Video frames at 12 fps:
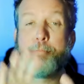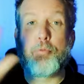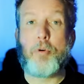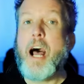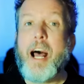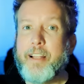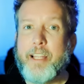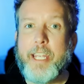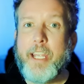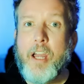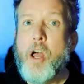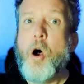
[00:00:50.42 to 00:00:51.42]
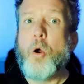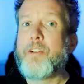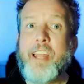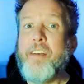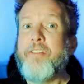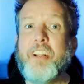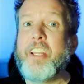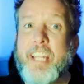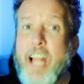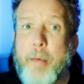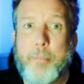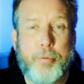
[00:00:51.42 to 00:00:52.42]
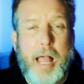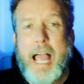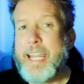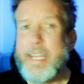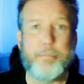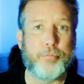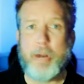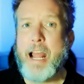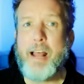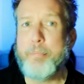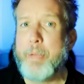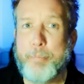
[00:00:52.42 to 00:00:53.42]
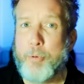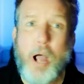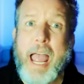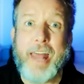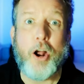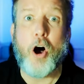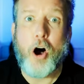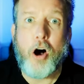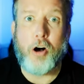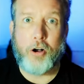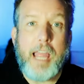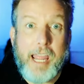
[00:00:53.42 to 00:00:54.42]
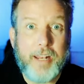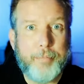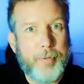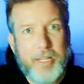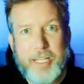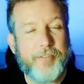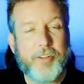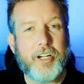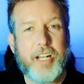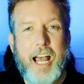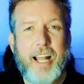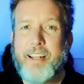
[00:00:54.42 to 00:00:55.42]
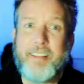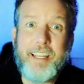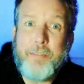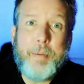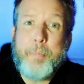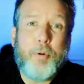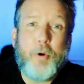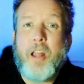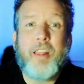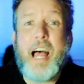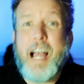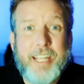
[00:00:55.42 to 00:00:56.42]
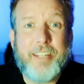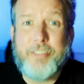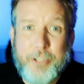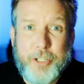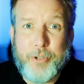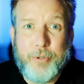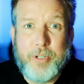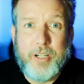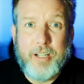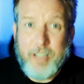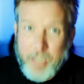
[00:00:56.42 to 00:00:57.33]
broadly, or definitely not black and brown people at all. And believe it or not, these people are lying to you.